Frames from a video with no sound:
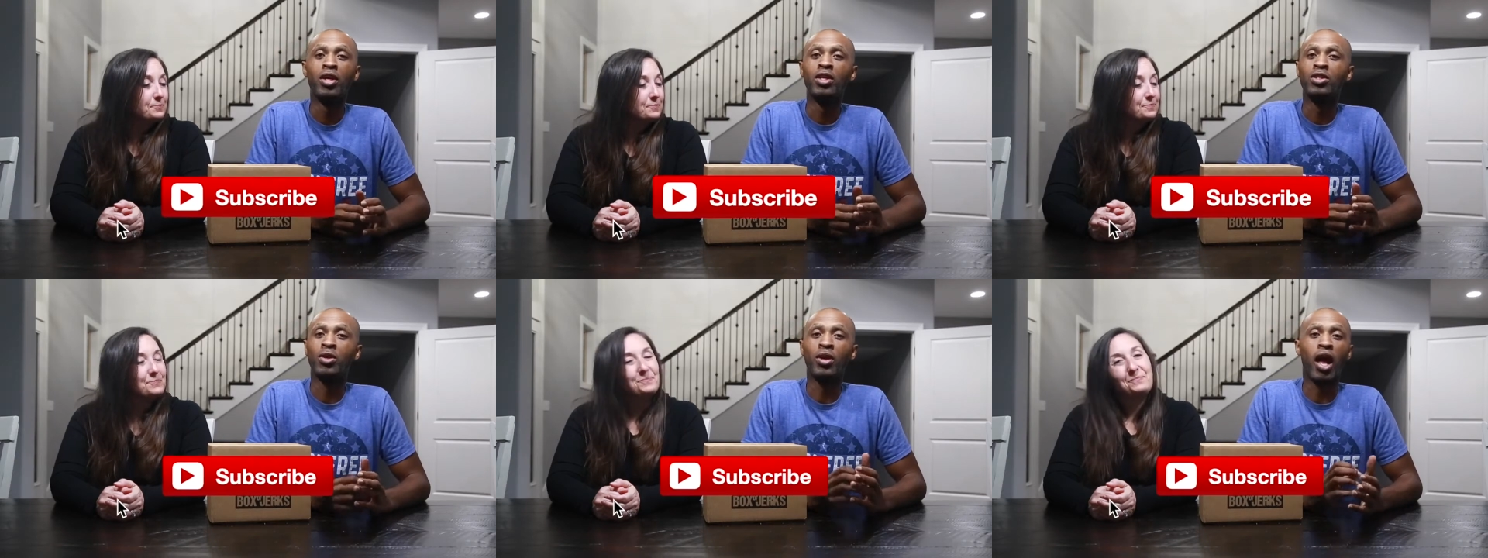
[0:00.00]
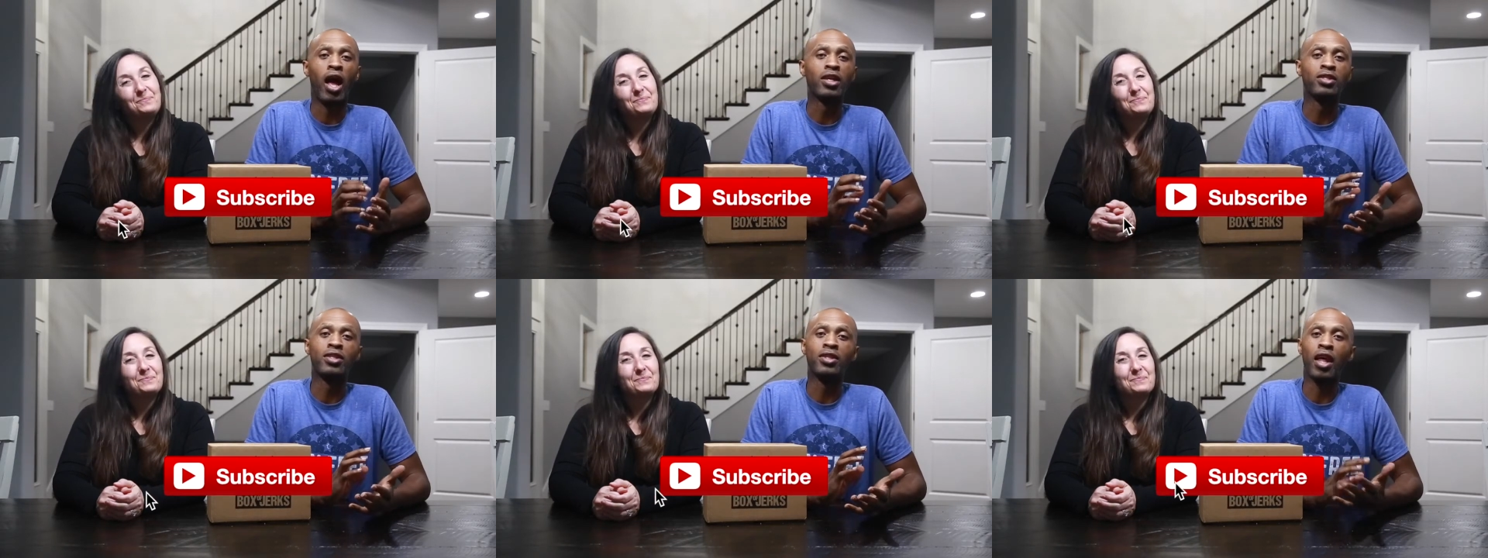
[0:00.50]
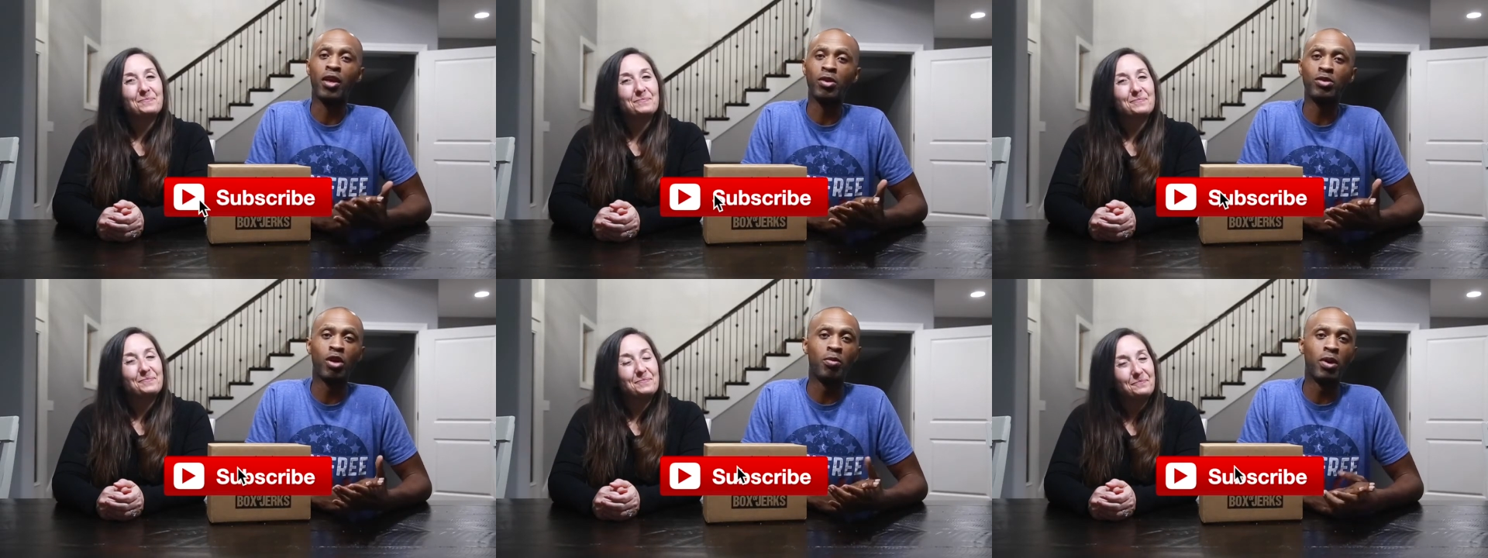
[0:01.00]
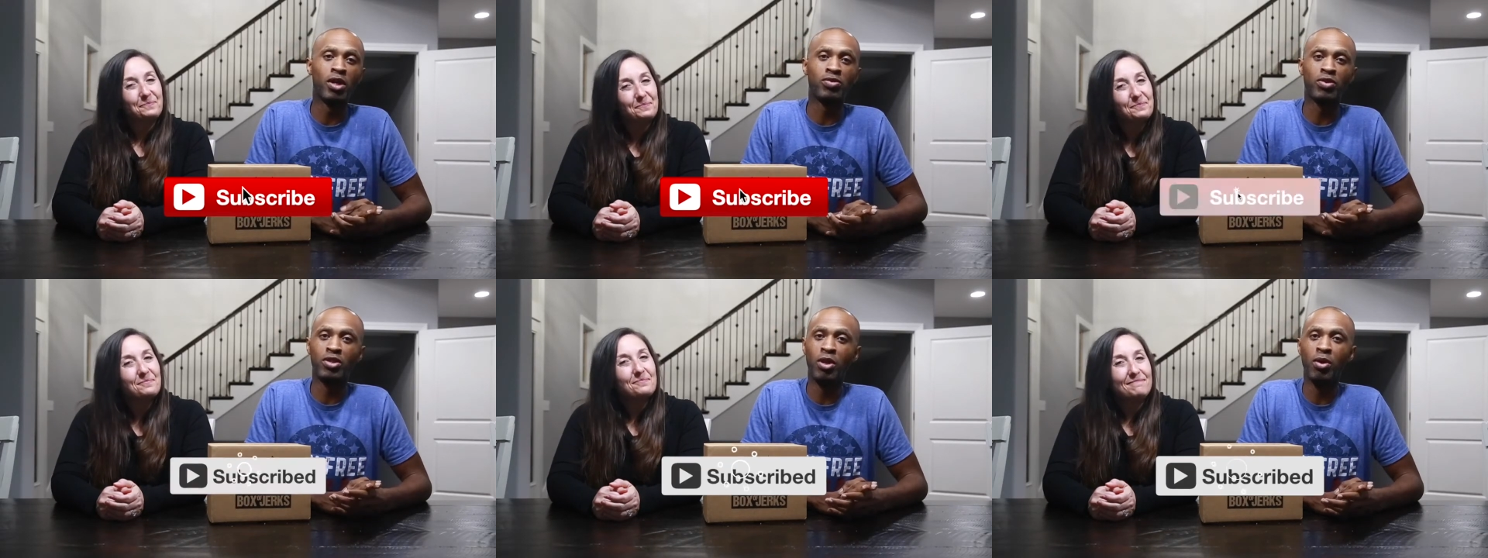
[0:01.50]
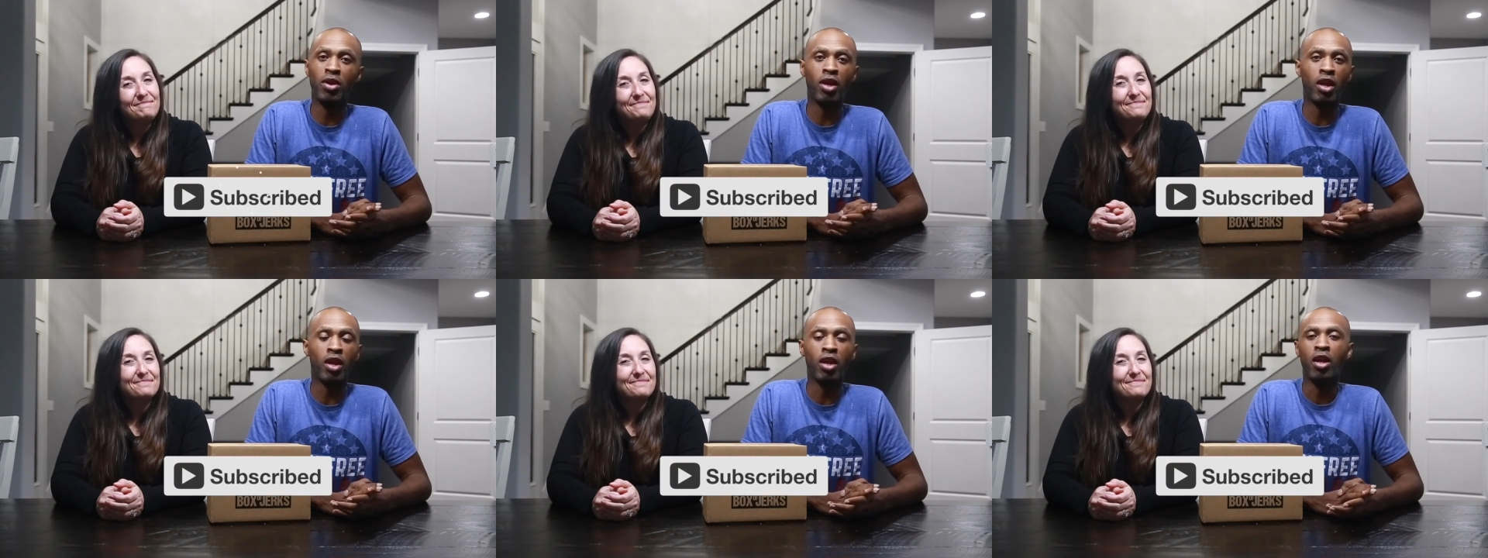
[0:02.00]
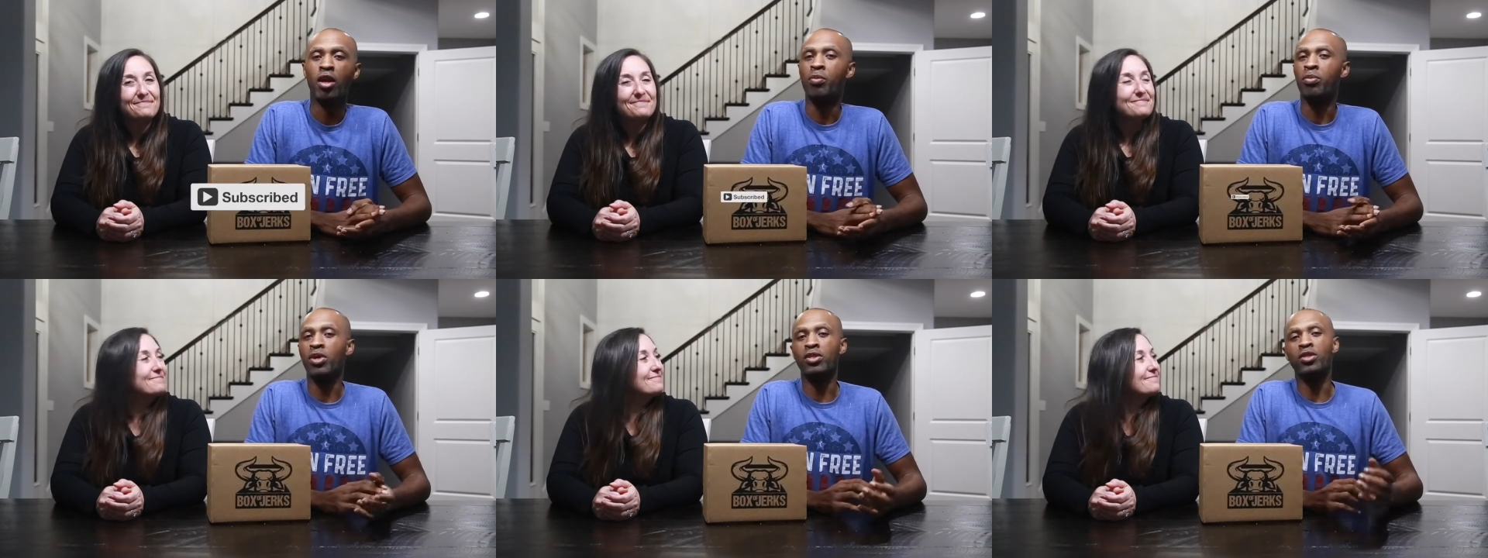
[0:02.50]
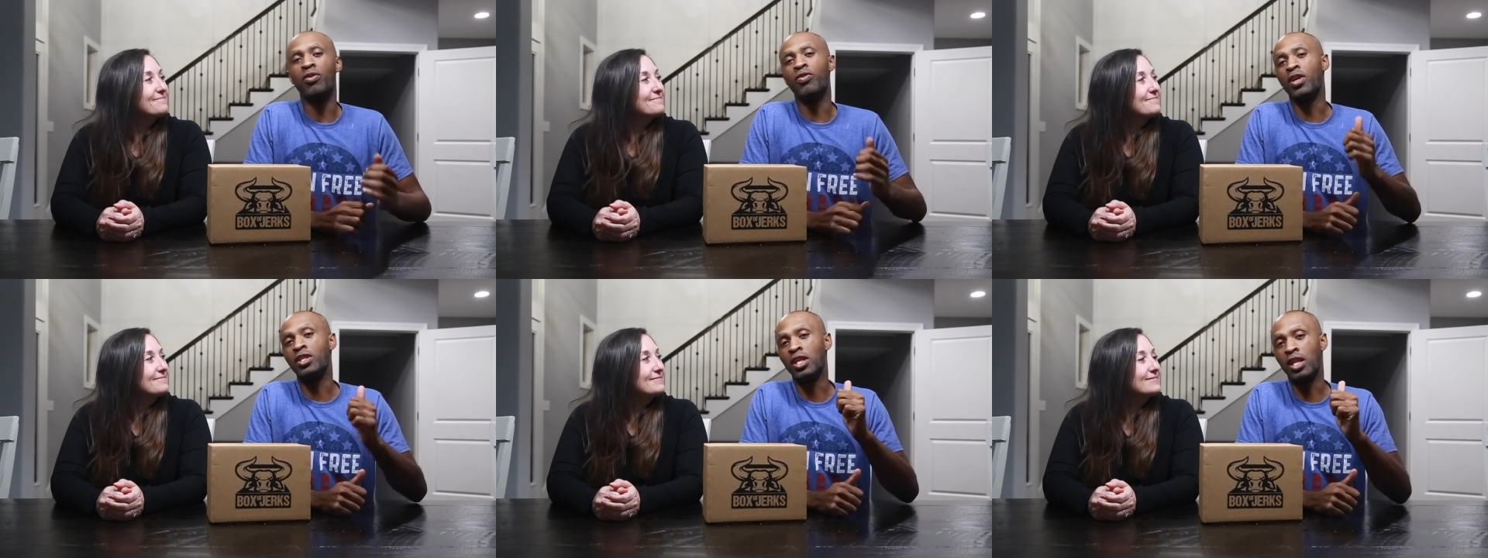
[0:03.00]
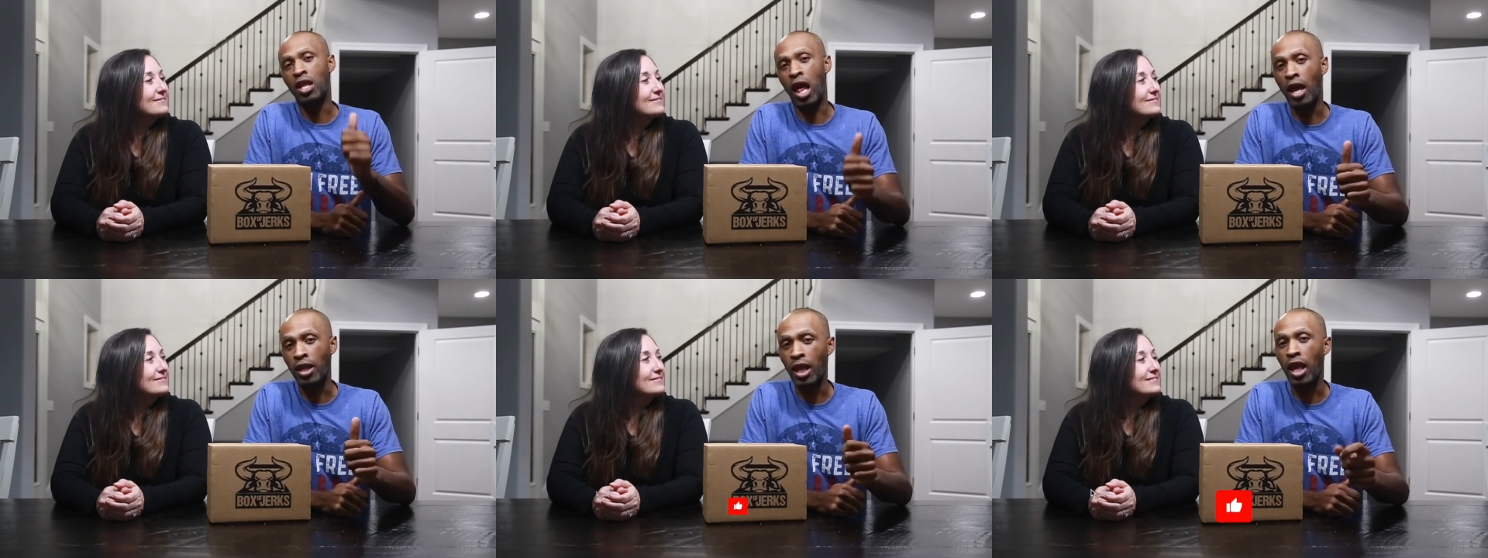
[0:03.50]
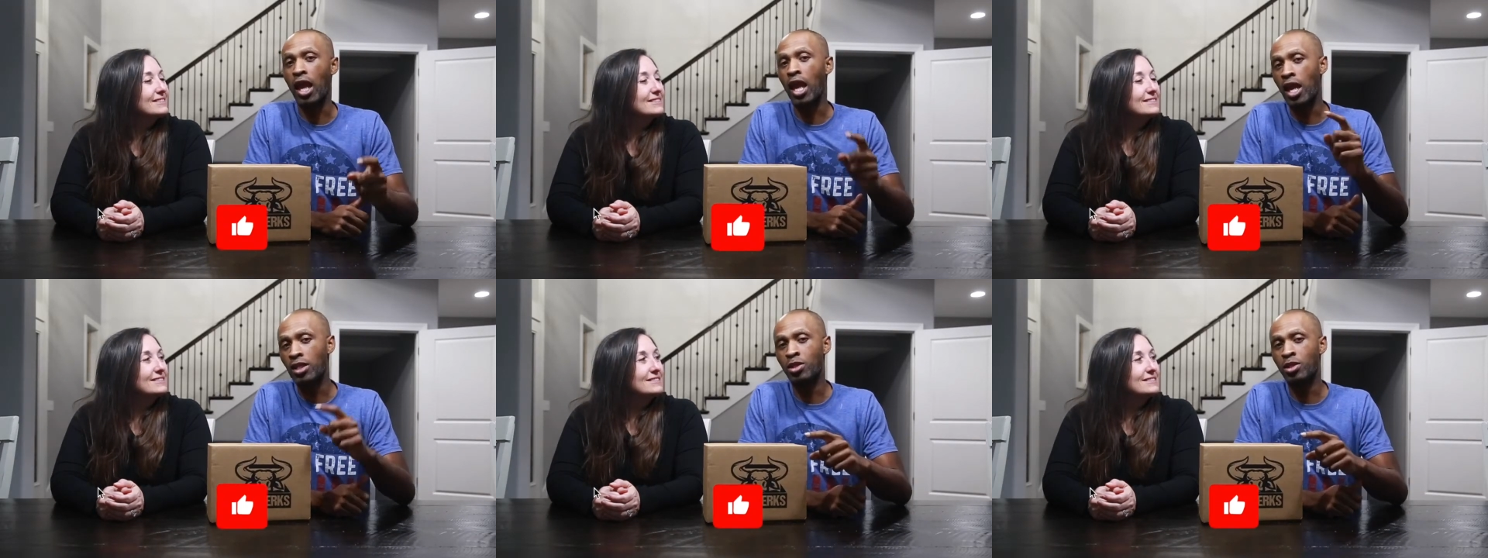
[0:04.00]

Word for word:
Speaker 1: so guys, thank you so much for tuning in. Please don't forget to like and